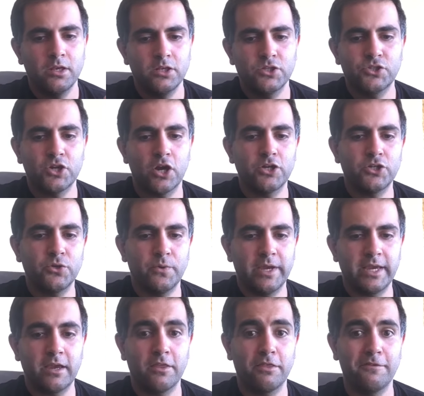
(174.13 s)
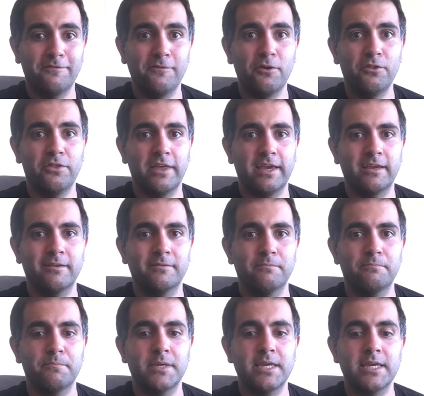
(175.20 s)
start doing the full thing.
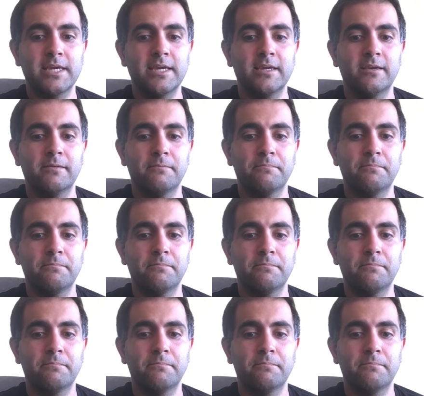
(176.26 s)
P,